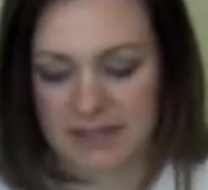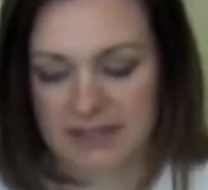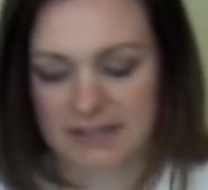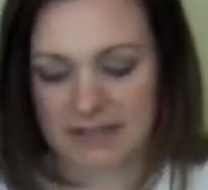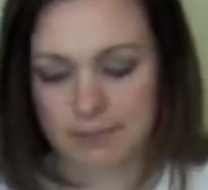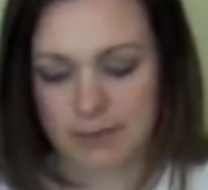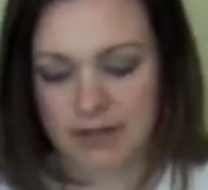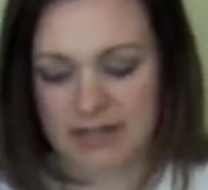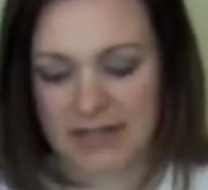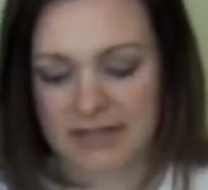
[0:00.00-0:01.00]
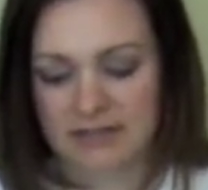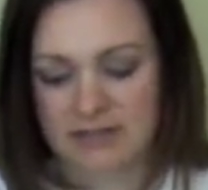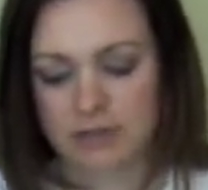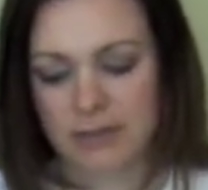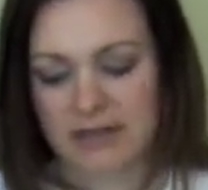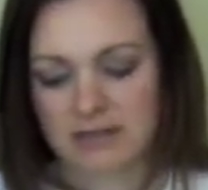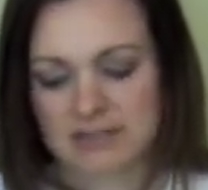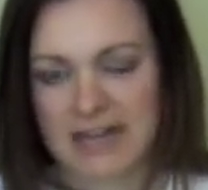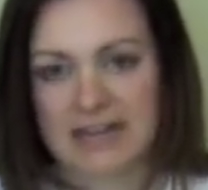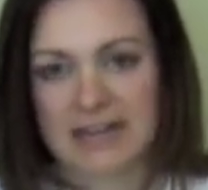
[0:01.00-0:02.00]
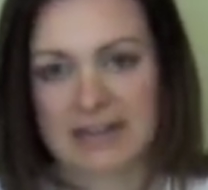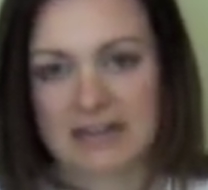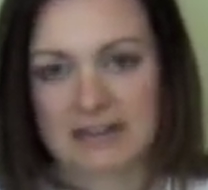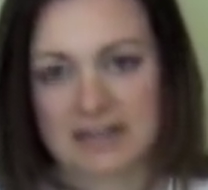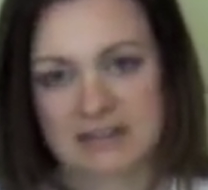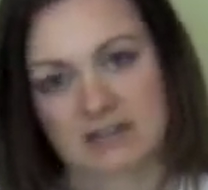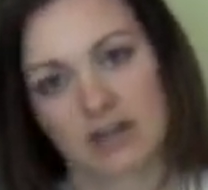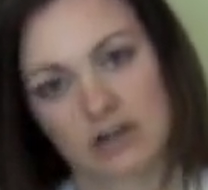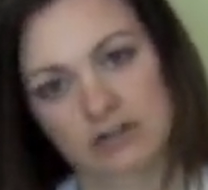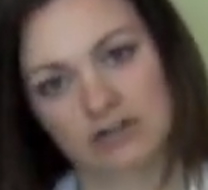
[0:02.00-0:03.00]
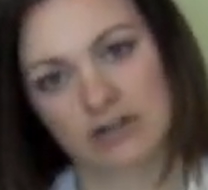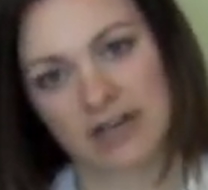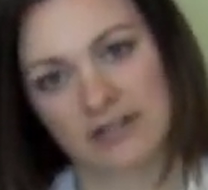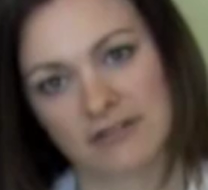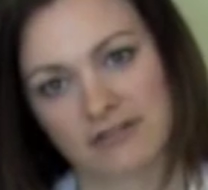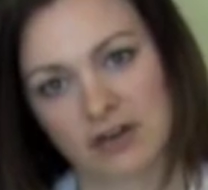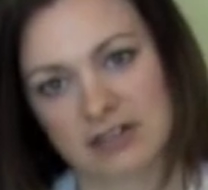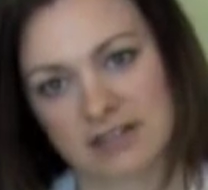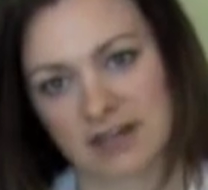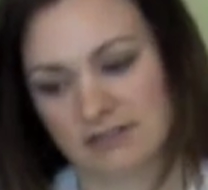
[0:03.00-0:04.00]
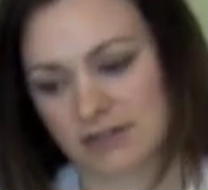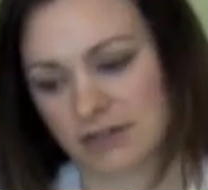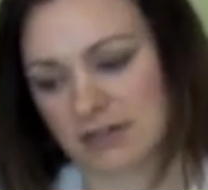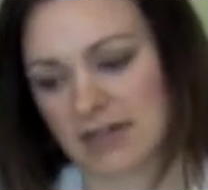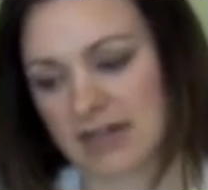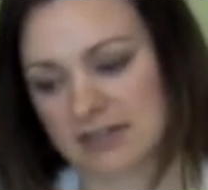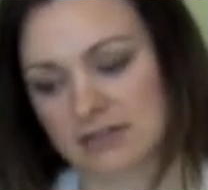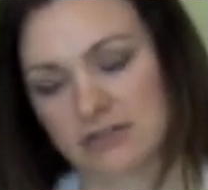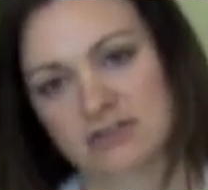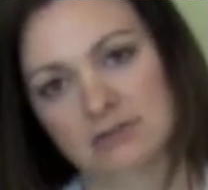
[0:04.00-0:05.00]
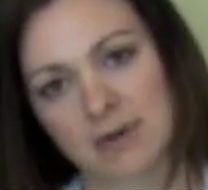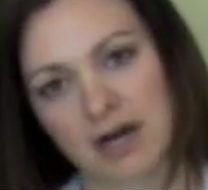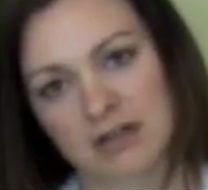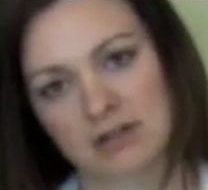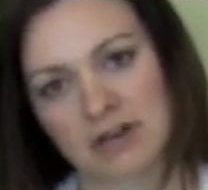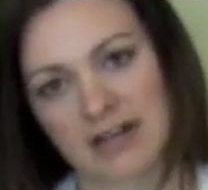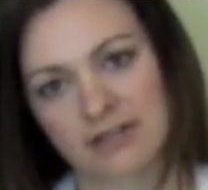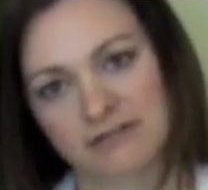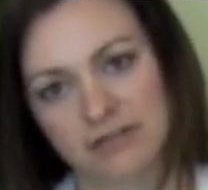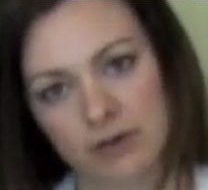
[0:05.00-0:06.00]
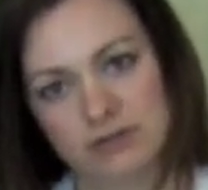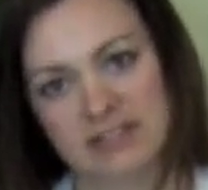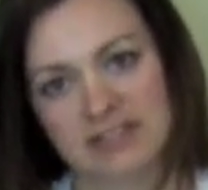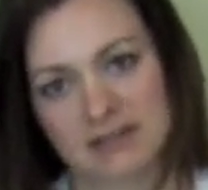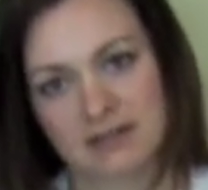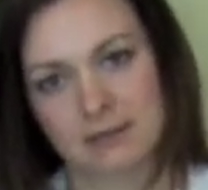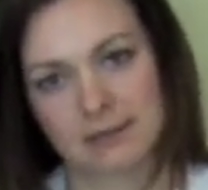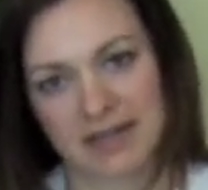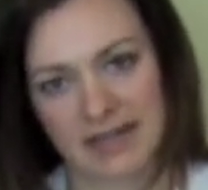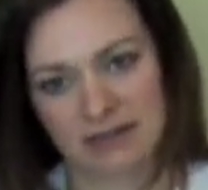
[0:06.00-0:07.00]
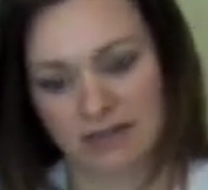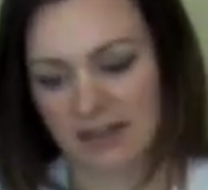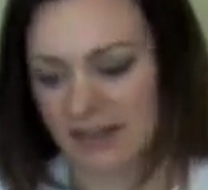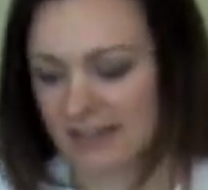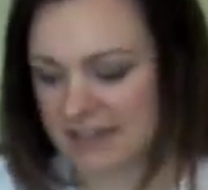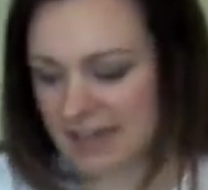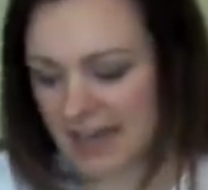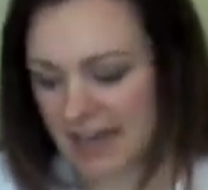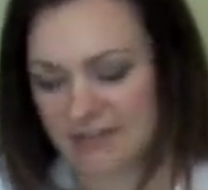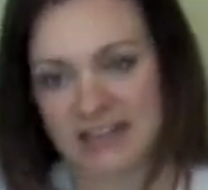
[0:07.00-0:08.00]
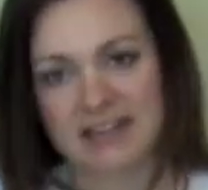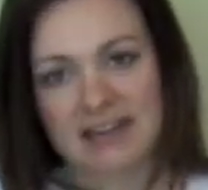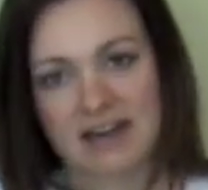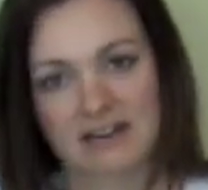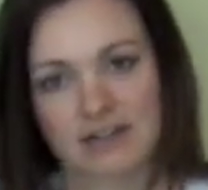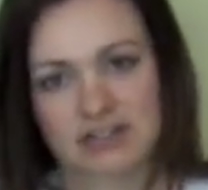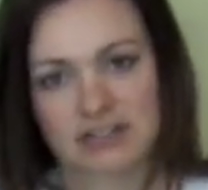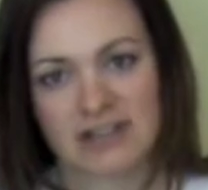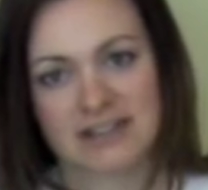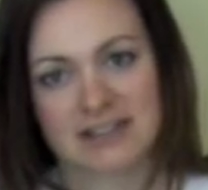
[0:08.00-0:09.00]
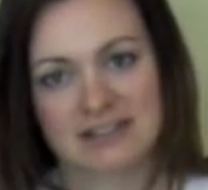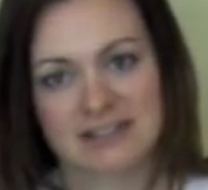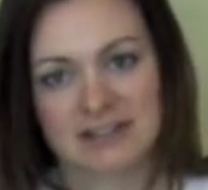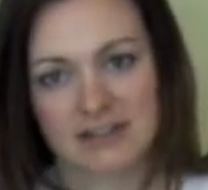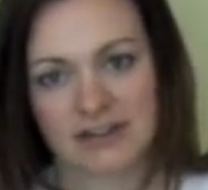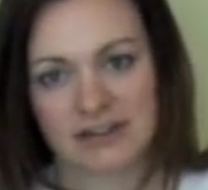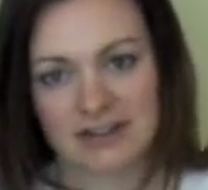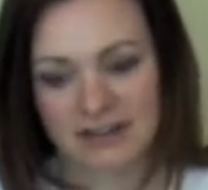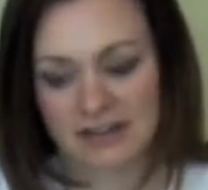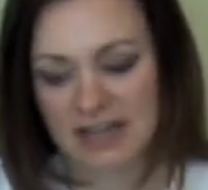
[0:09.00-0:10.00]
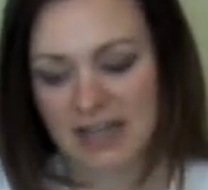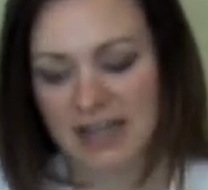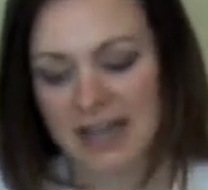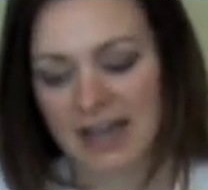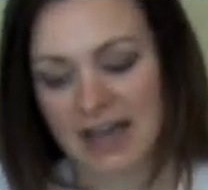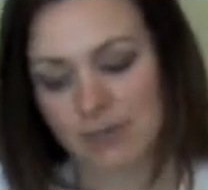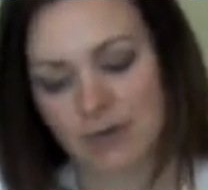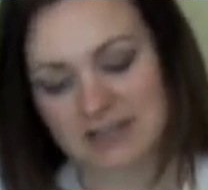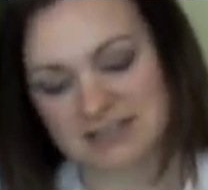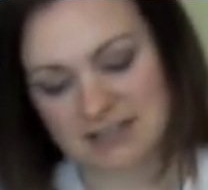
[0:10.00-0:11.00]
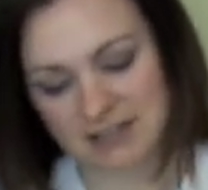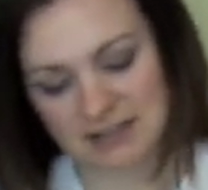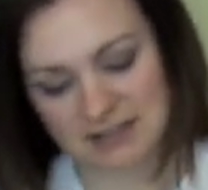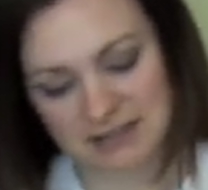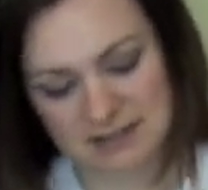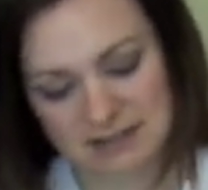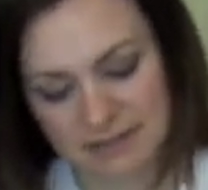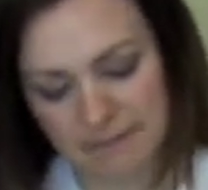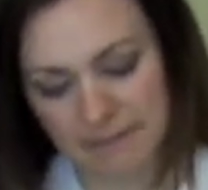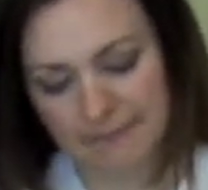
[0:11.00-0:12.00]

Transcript: is they put a square die that's larger on the front cover and a little smaller on the fold-in panel, and then they did a heavy ink coverage on the interior here. And what it does